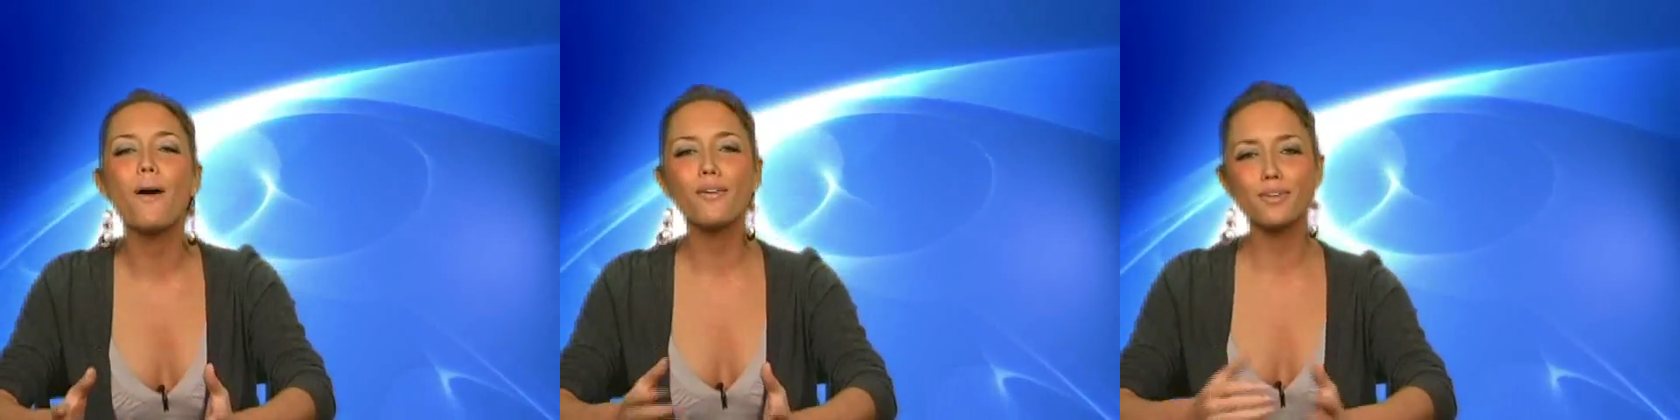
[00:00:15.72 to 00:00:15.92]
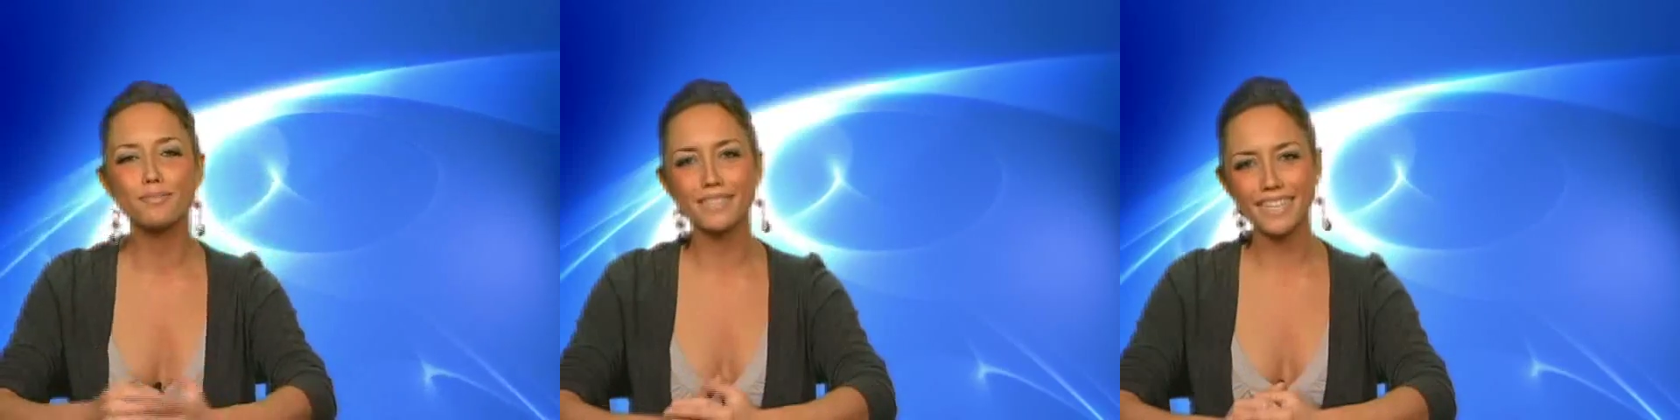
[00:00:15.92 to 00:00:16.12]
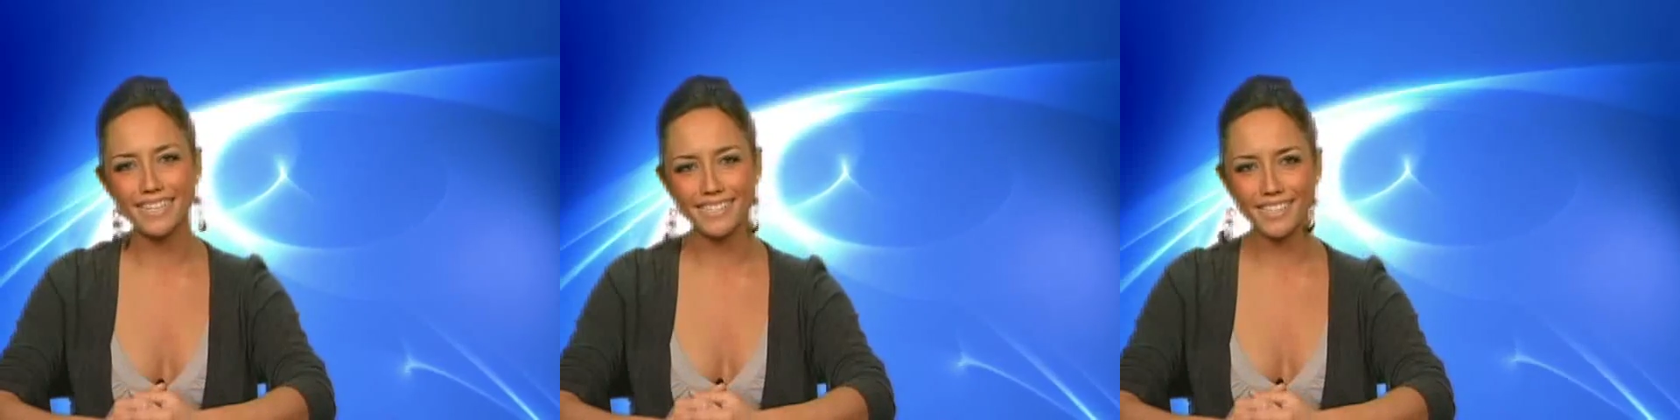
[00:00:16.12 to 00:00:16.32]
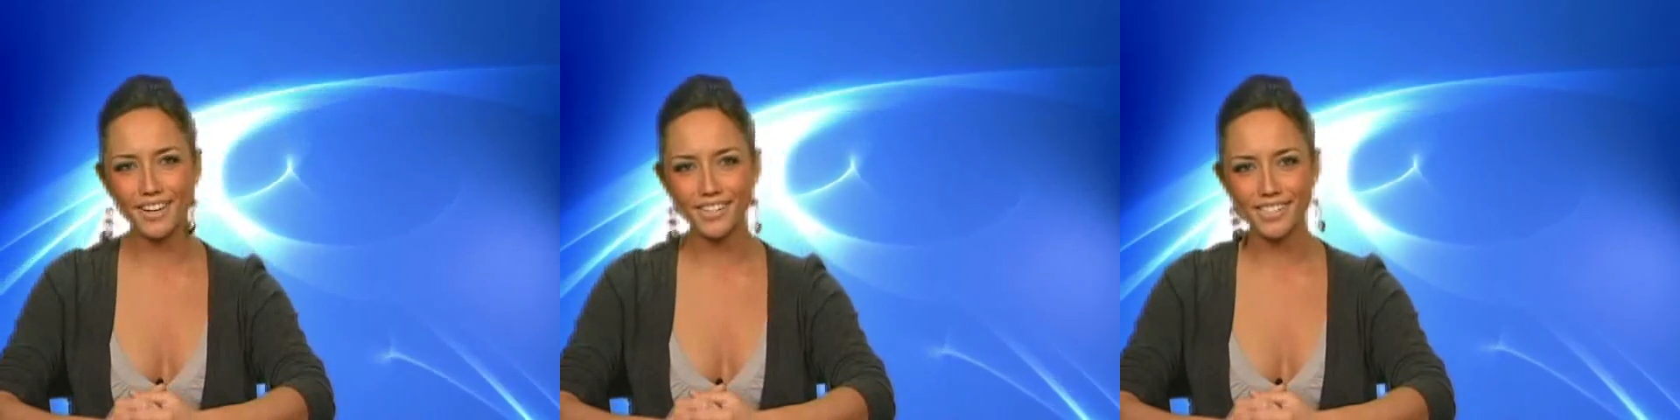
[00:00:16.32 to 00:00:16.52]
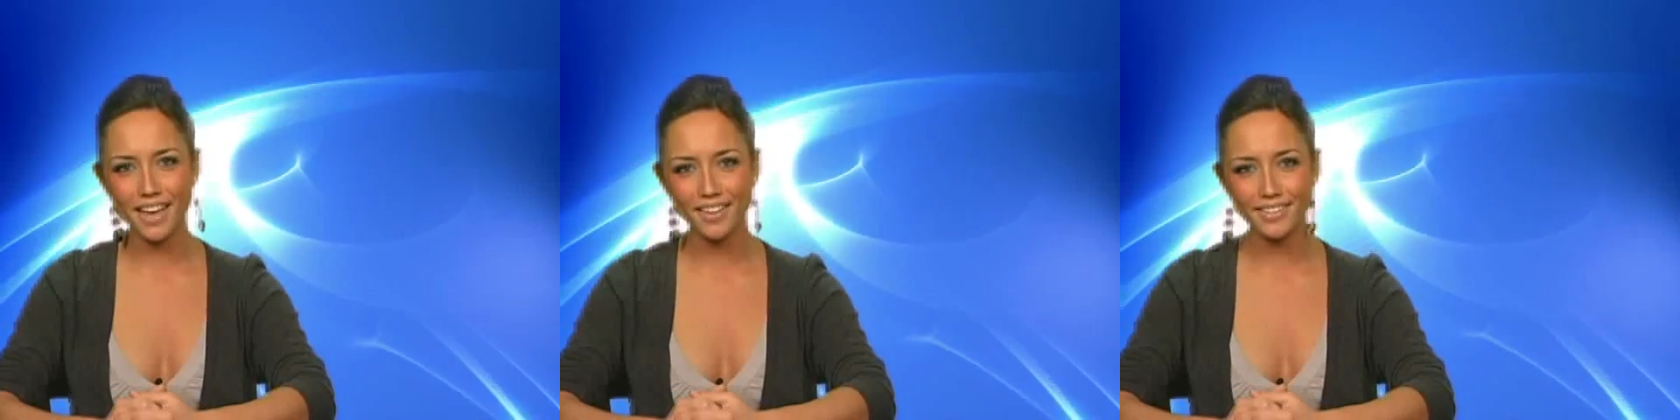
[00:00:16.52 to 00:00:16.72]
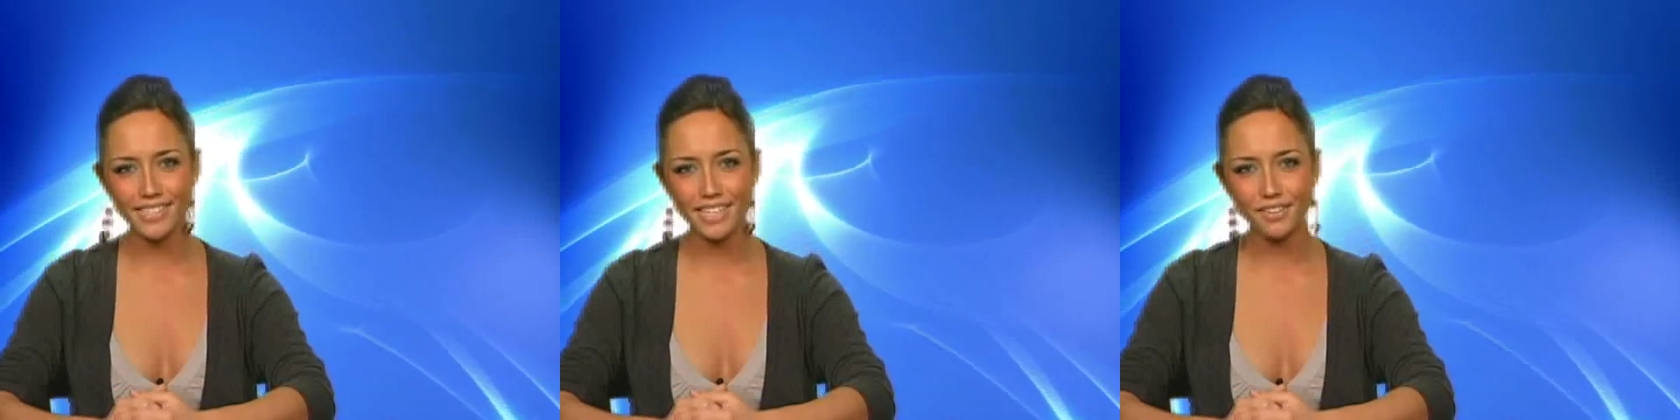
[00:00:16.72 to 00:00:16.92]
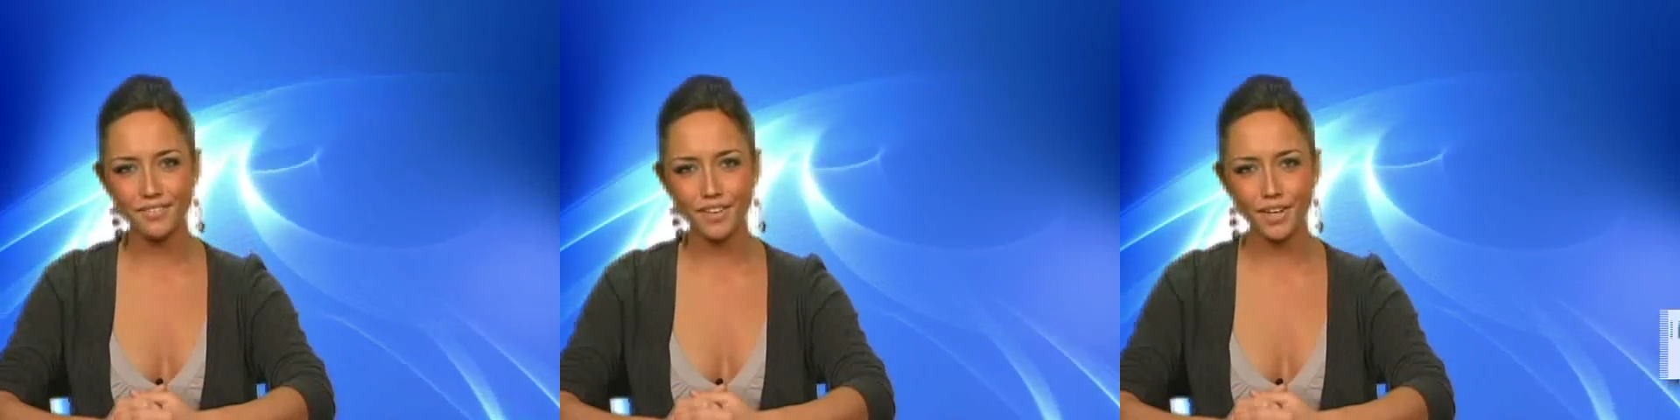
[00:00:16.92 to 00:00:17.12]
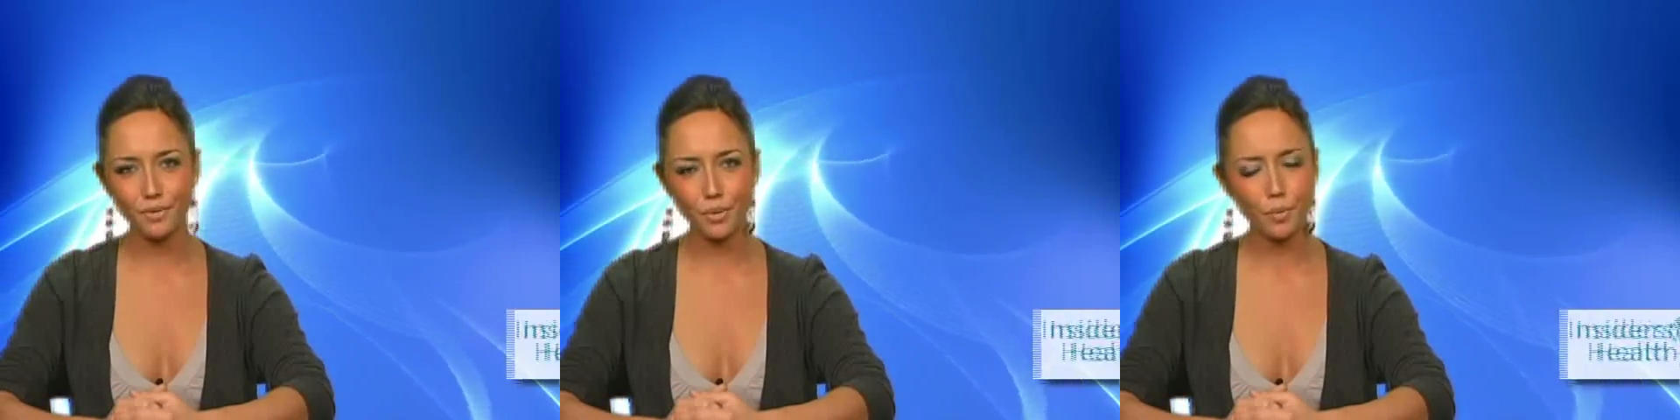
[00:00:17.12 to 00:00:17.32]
welcome to Insiders Health T V,